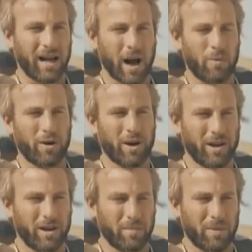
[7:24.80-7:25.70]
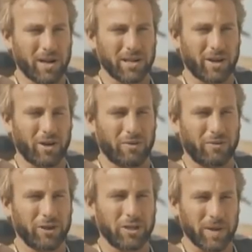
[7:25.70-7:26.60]
I work on a project called
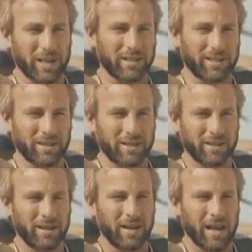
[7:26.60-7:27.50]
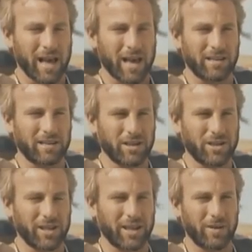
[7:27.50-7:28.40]
Free Space, and
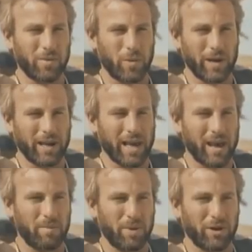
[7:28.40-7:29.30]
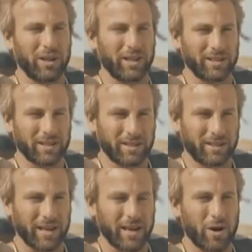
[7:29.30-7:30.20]
essentially we get buildings
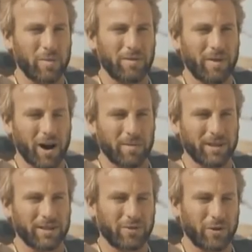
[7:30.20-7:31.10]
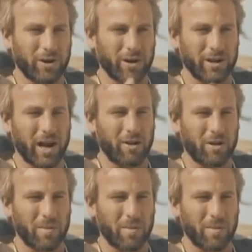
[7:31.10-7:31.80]
in urban environments for $1 a